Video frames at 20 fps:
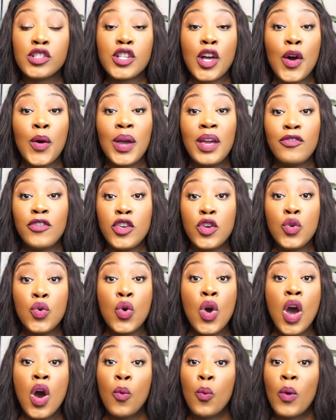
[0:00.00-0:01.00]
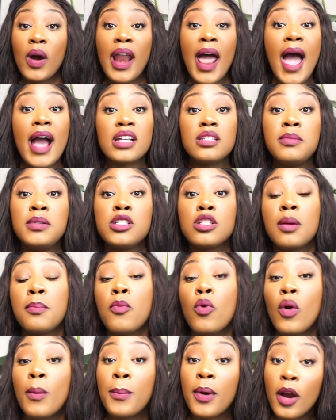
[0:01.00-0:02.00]
So if you want to ask me some
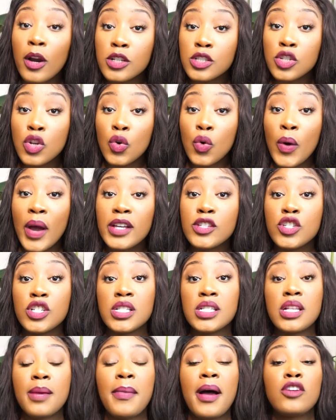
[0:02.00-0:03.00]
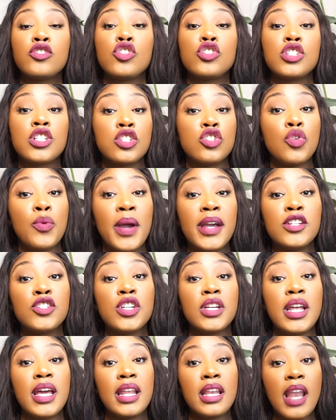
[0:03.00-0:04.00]
more personal questions about your
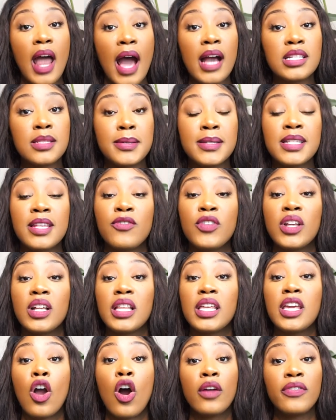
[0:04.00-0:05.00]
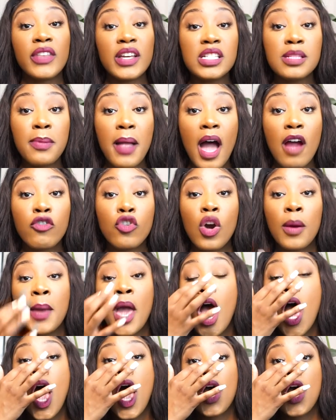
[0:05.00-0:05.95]
situation and not specifically on this platform,